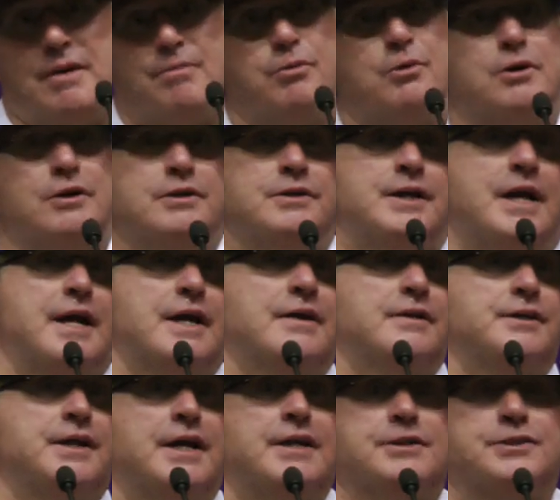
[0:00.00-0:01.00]
I put
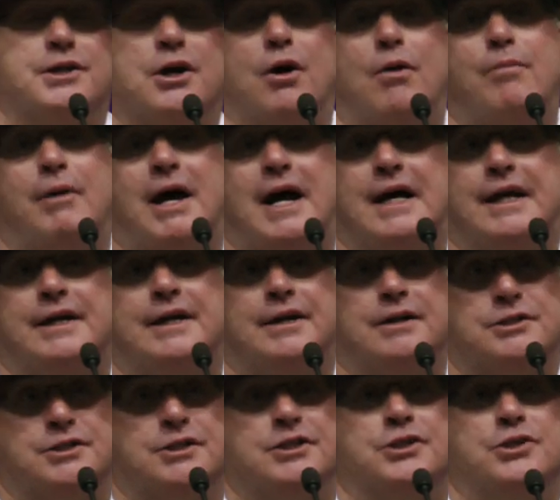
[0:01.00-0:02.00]
Denzel back
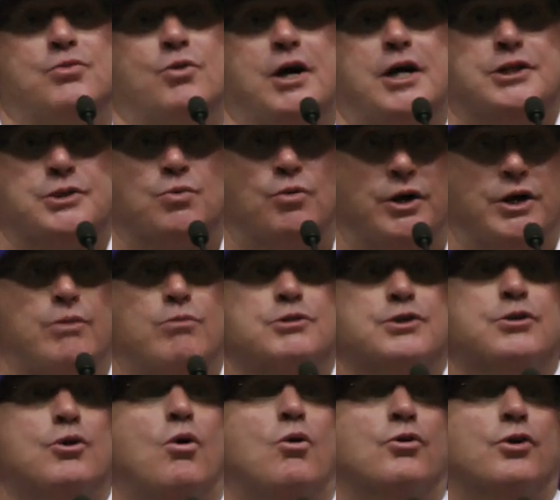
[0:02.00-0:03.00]
in a situation where he
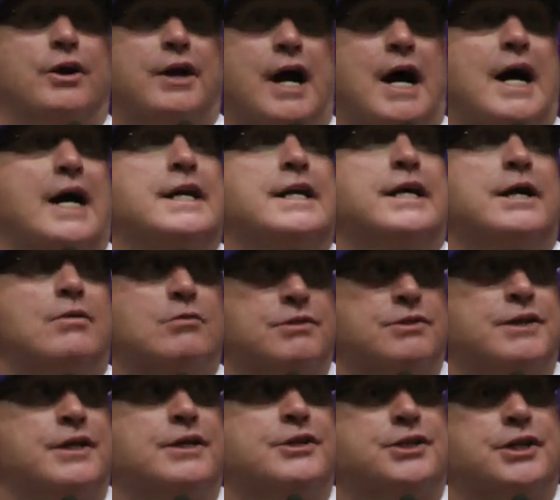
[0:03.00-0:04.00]
was an older guy and he
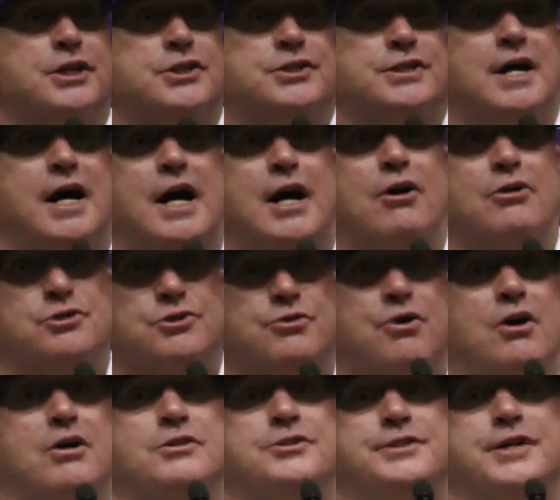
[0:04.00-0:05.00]
was the adjust guy or
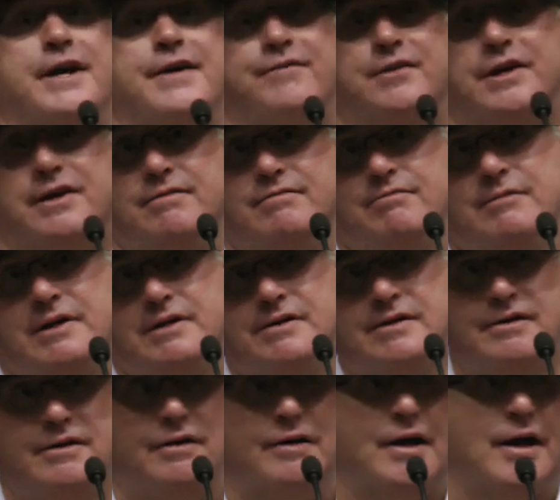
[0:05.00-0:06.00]
strong safety,
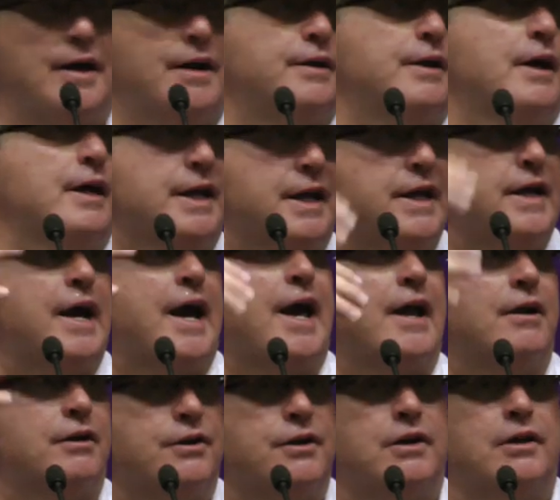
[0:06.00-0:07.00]
and he
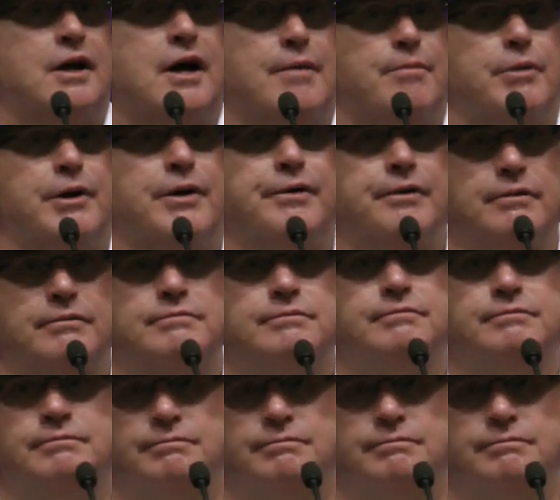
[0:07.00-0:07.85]
handled it a lot better.